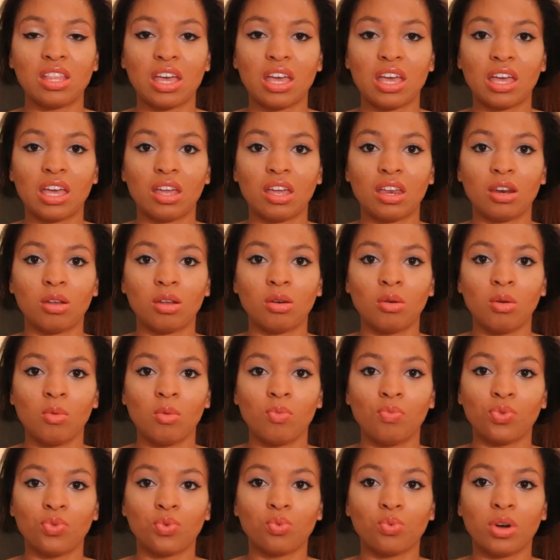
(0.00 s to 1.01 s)
then
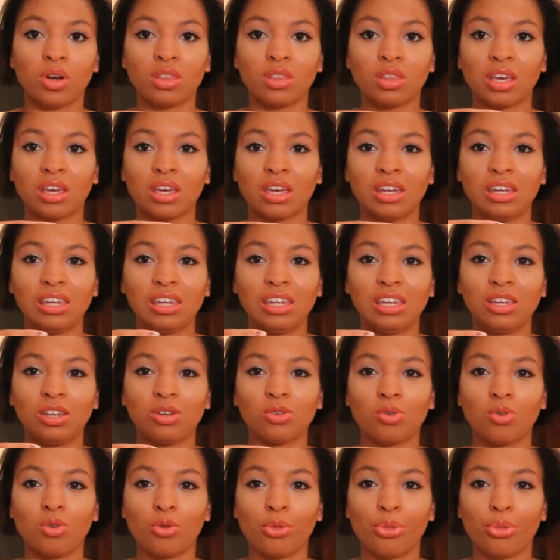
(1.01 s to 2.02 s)
run like a
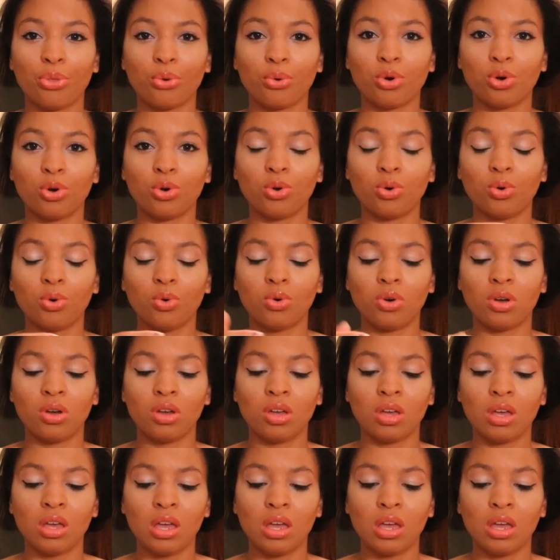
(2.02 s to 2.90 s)
needle through